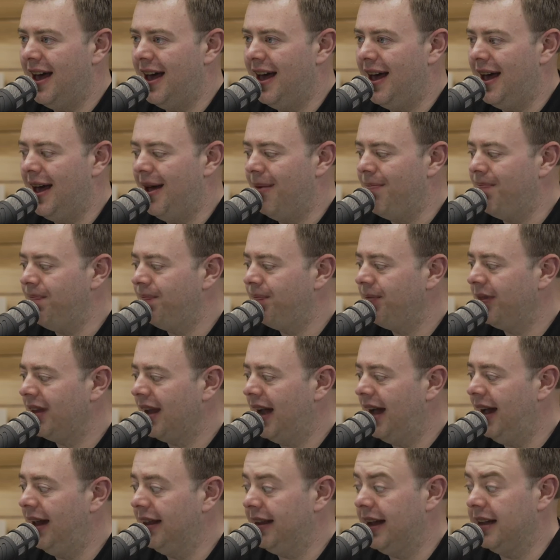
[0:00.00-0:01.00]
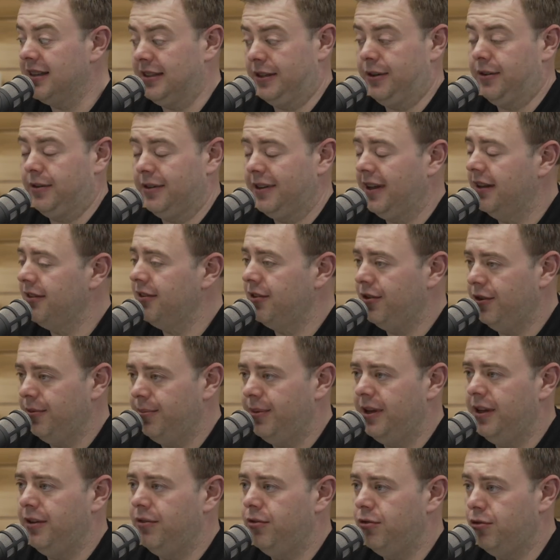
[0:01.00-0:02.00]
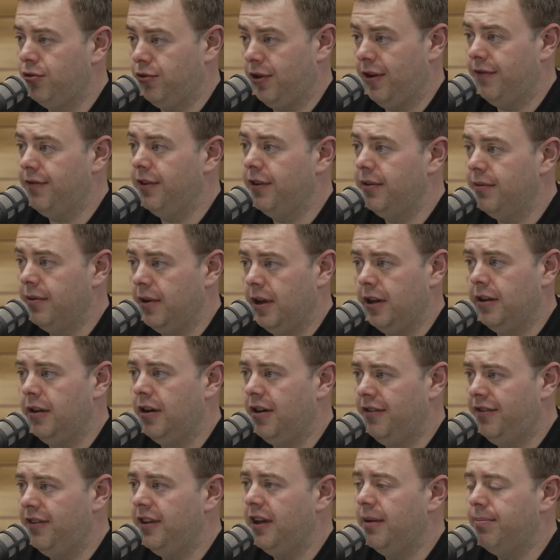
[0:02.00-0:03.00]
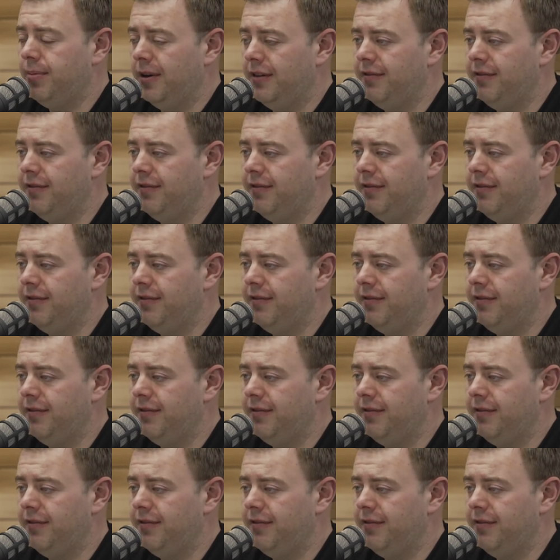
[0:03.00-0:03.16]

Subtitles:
And that's going to be driven an awful lot